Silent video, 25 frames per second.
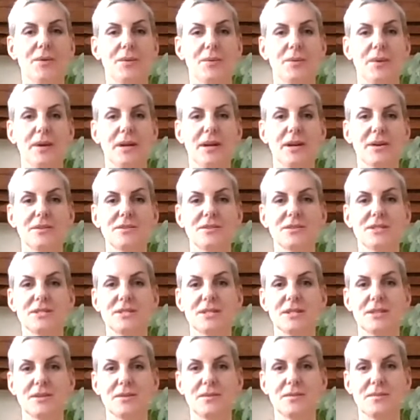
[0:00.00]
we're going
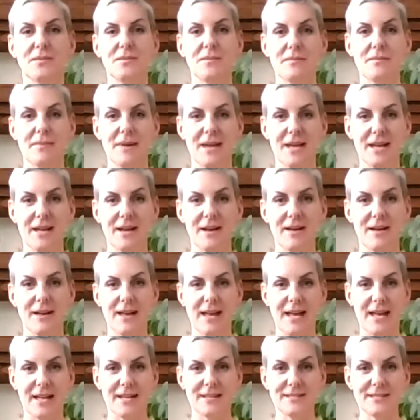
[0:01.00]
to make our
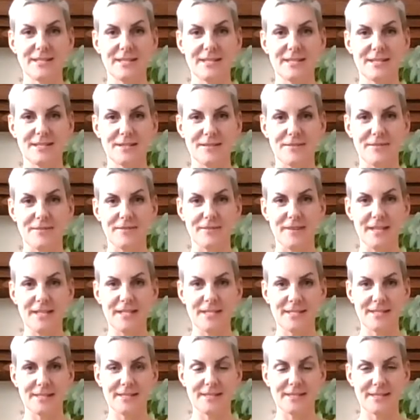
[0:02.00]
hands into
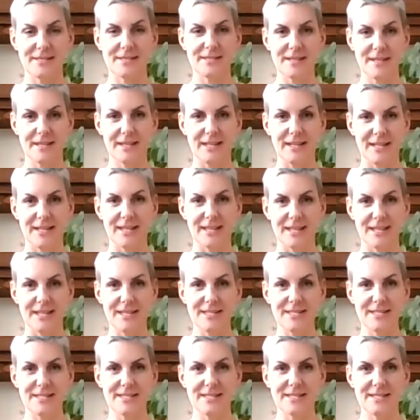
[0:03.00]
fists like
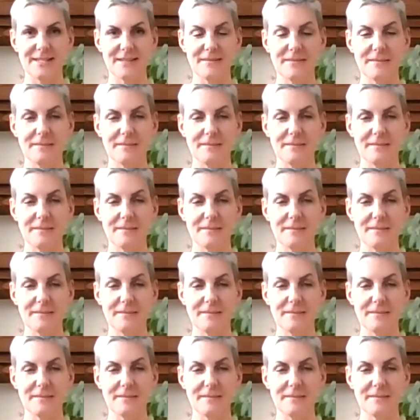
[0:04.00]
this,